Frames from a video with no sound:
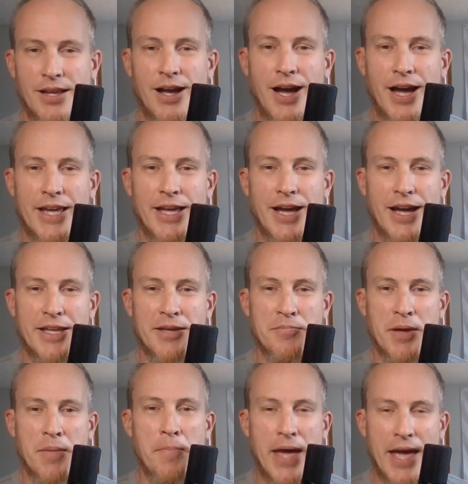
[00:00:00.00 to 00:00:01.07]
I can
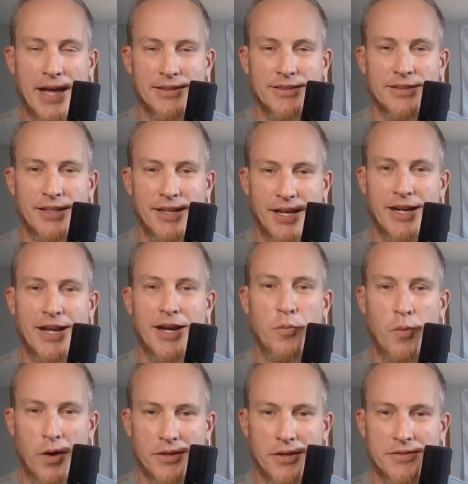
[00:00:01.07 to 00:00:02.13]
be a man, and I
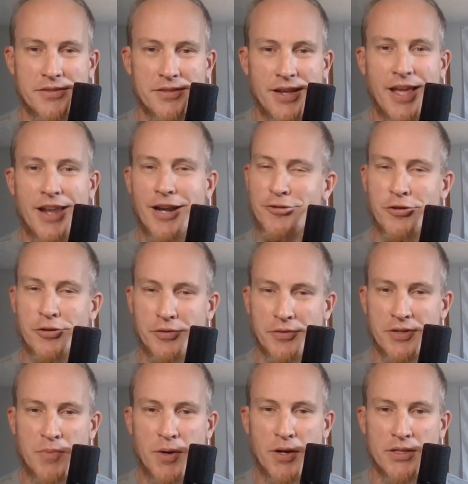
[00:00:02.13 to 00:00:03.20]
was, and I took
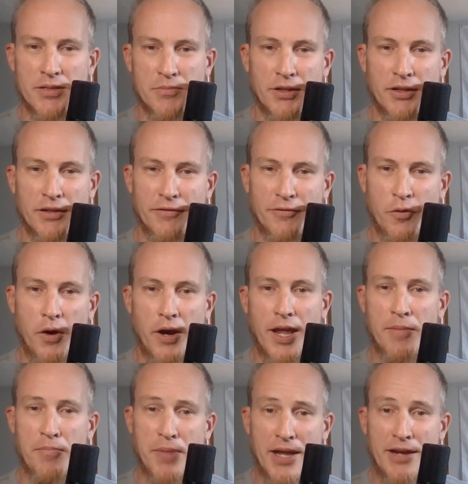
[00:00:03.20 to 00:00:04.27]
responsibility for it
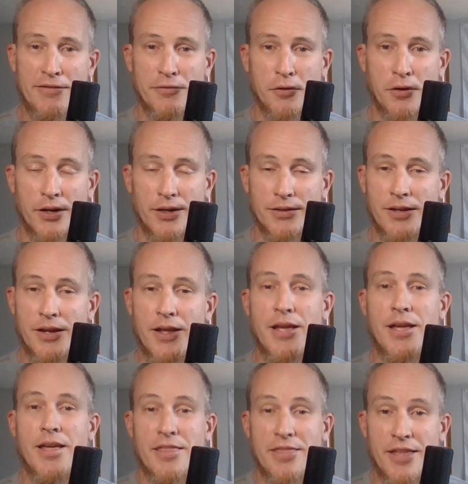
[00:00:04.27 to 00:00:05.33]
and paid for it.
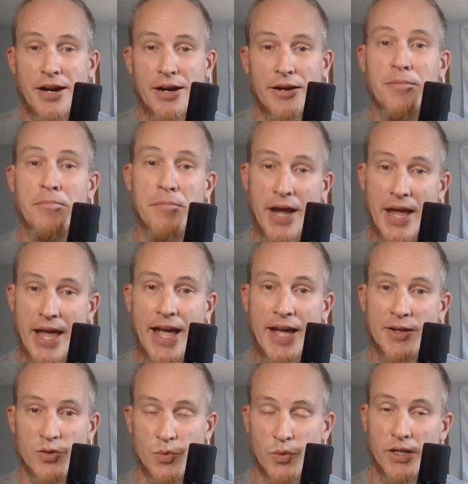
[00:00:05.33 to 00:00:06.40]
There, my
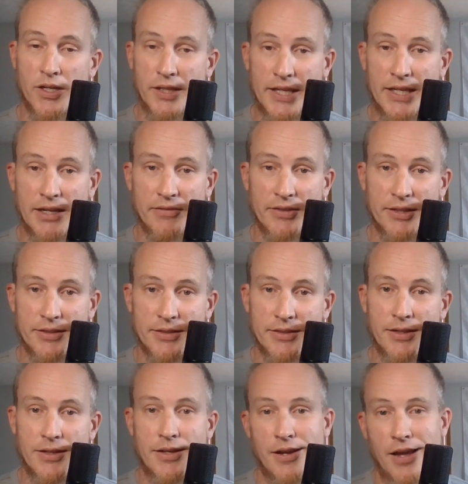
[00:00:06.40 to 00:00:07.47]
hands were clean of it.
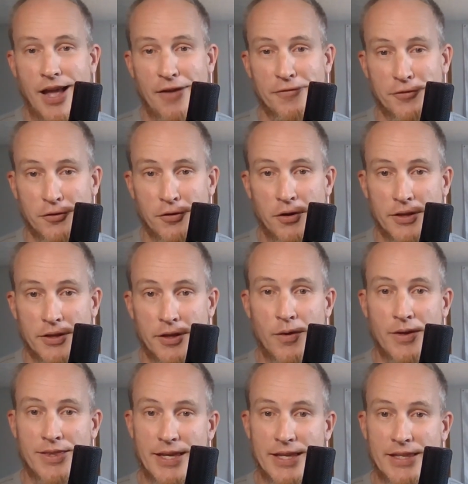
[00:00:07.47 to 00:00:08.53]
After all, the
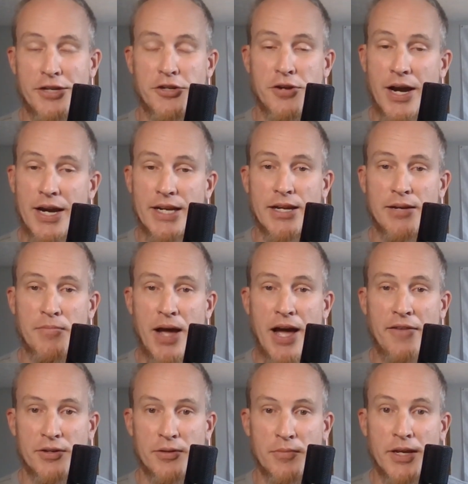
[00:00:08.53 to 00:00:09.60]
only thing they tried to come
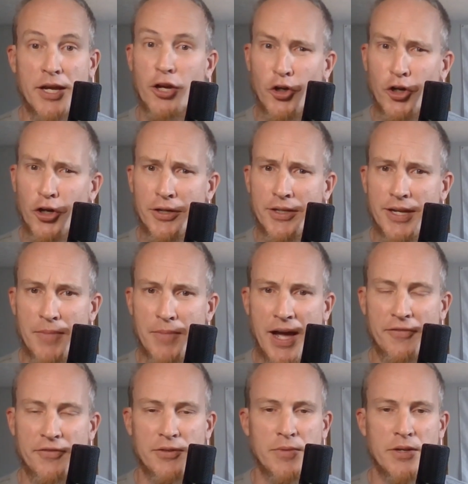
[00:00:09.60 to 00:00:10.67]
after me and could come
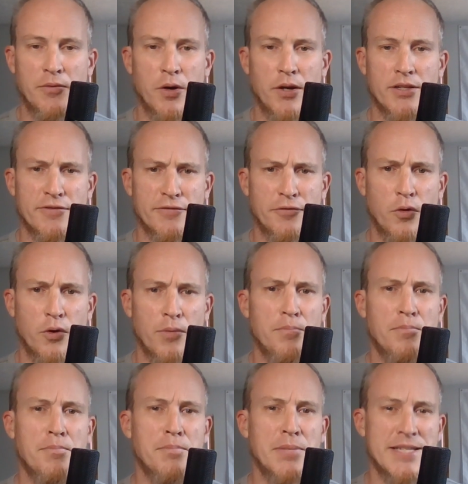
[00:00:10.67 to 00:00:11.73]
after me was for
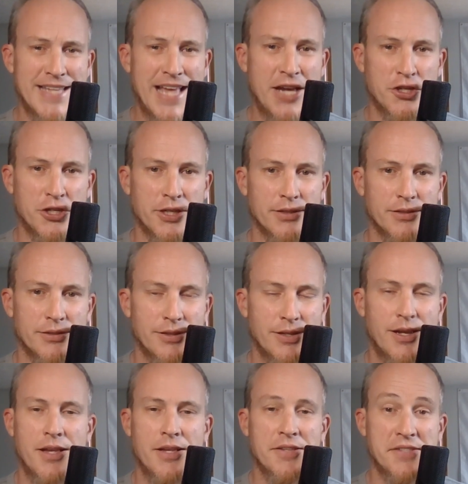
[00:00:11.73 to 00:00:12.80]
possession.
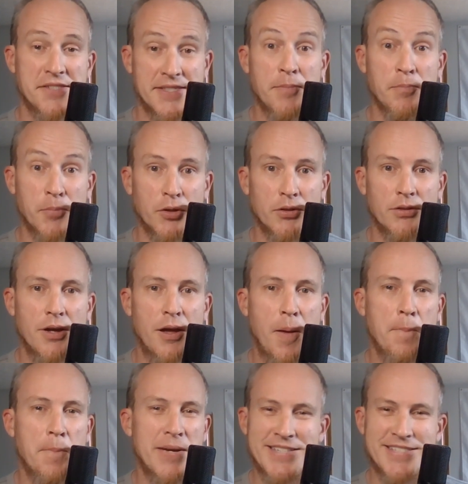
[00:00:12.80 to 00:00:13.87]
Simple
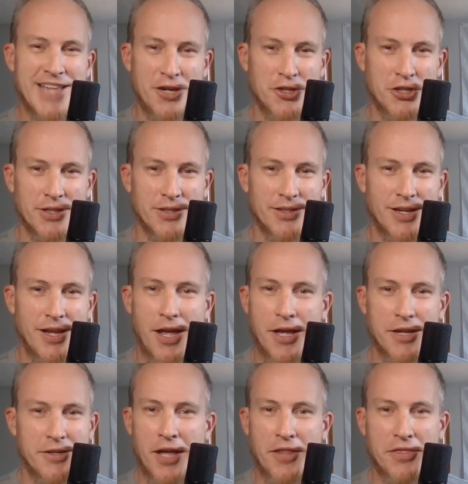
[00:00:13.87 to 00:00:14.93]
possession.
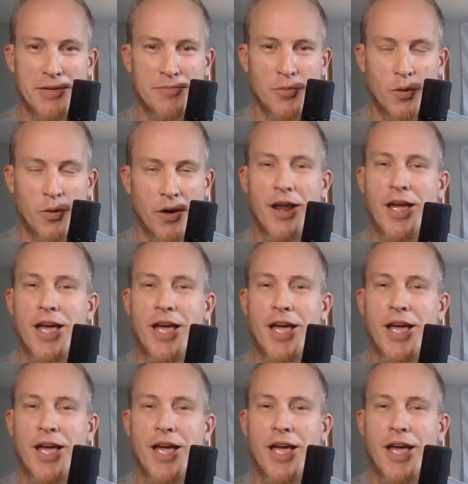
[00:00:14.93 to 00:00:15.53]
Nothing more,